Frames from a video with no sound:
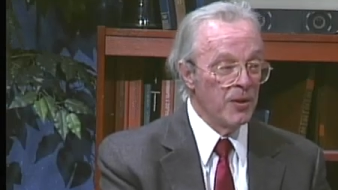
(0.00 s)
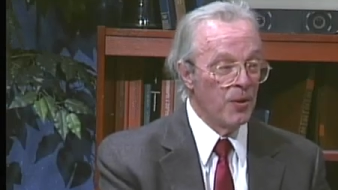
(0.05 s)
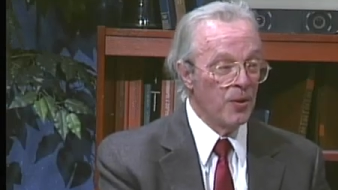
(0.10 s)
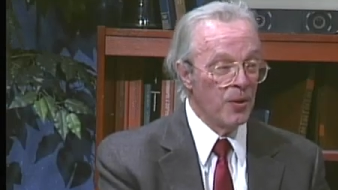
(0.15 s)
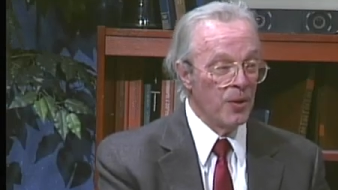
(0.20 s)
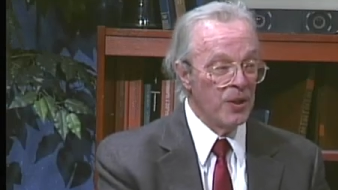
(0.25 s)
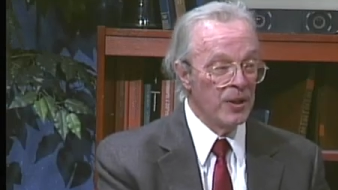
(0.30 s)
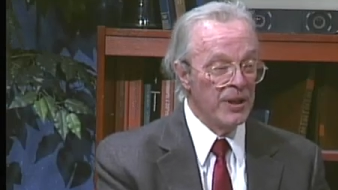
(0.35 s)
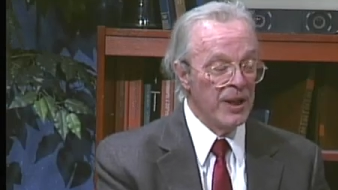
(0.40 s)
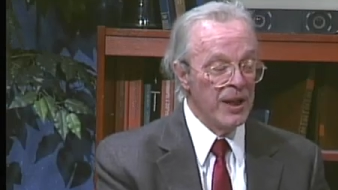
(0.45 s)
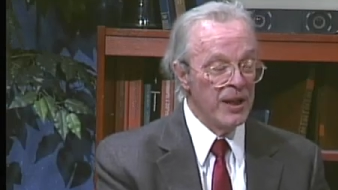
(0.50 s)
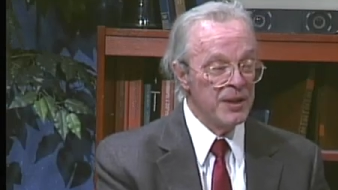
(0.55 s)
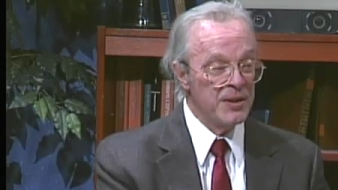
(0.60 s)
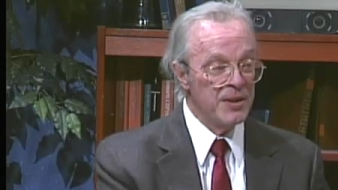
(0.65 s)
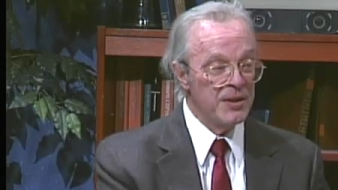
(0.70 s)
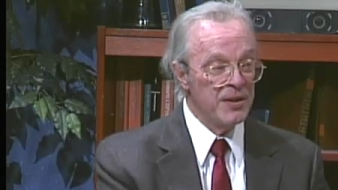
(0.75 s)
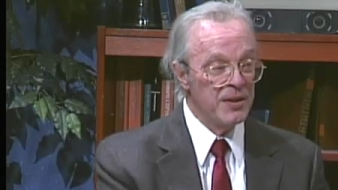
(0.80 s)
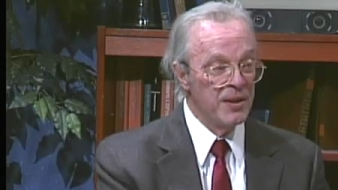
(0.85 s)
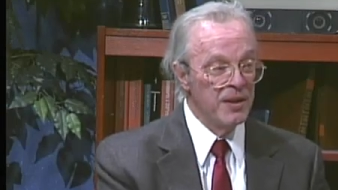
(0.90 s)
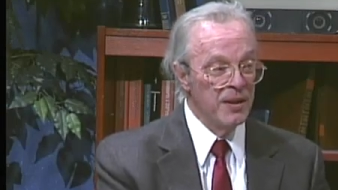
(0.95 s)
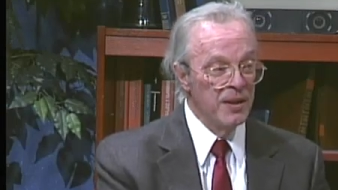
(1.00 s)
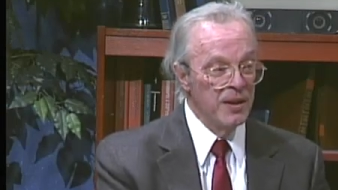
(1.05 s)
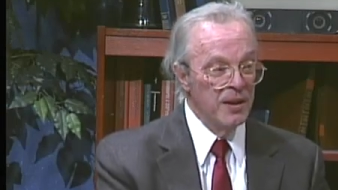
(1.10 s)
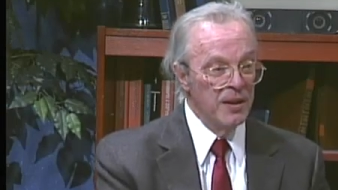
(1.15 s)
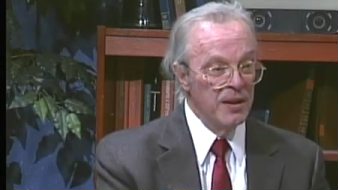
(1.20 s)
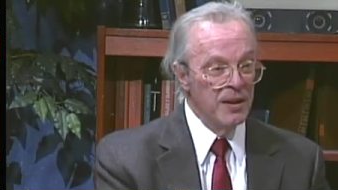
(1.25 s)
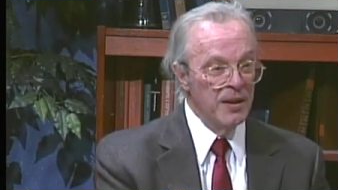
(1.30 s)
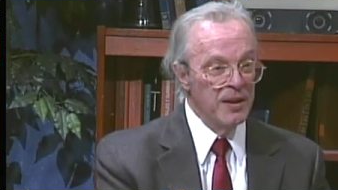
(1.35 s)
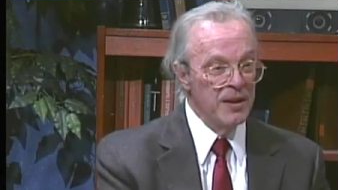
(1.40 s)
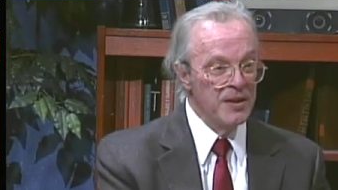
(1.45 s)
or less.
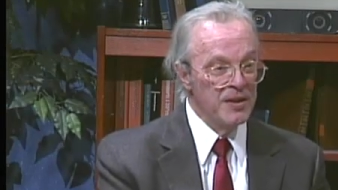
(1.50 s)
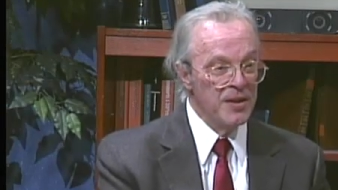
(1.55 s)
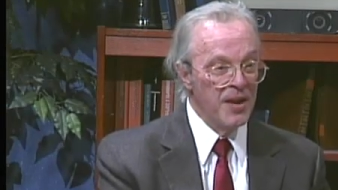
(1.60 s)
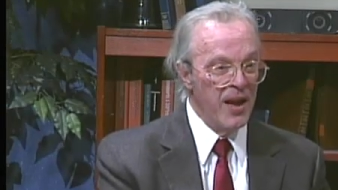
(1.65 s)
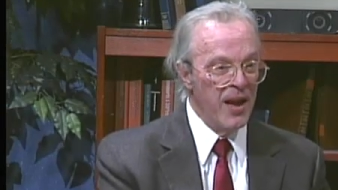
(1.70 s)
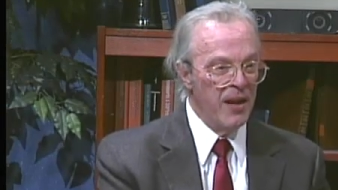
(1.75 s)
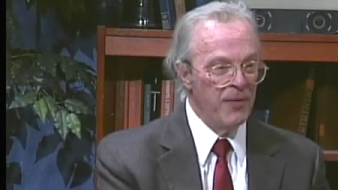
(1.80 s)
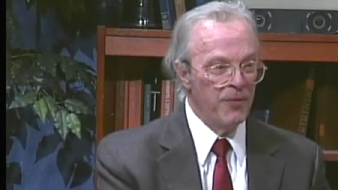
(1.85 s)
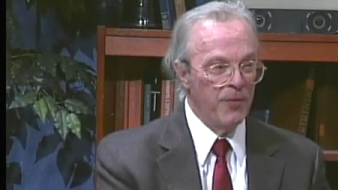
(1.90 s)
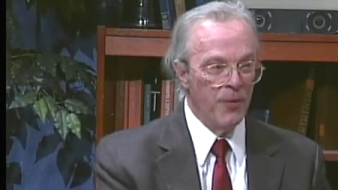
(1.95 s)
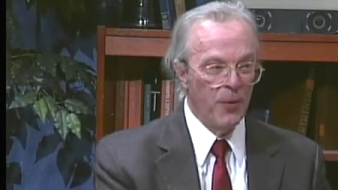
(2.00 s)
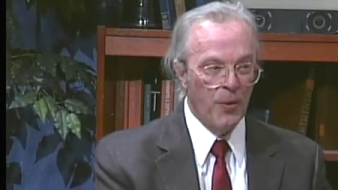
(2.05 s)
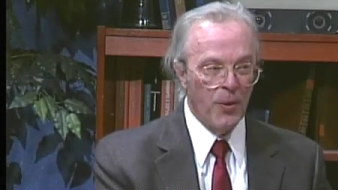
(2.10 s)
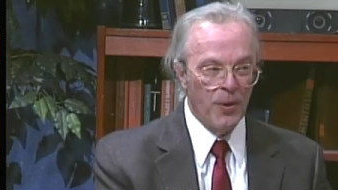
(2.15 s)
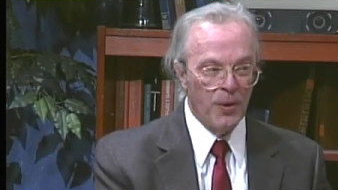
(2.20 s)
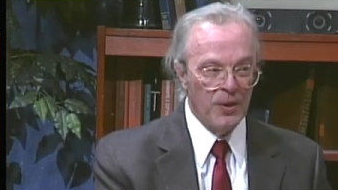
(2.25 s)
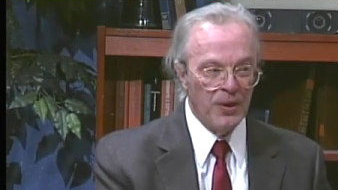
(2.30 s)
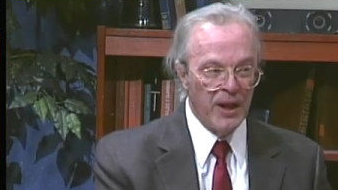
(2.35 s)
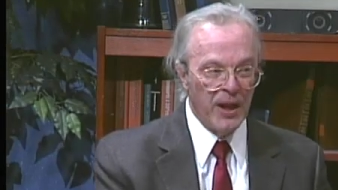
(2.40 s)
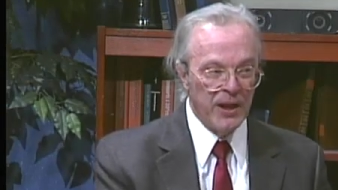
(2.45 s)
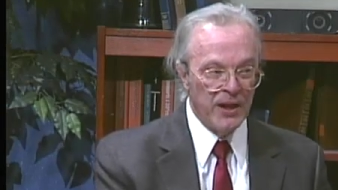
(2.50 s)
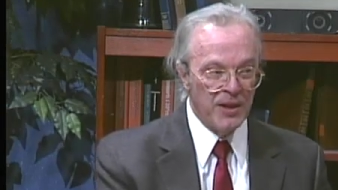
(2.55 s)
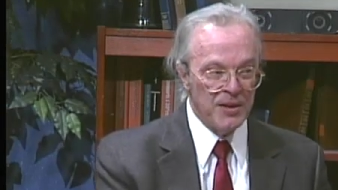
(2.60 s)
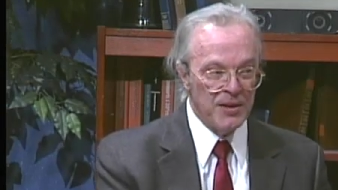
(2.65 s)
Is that for like a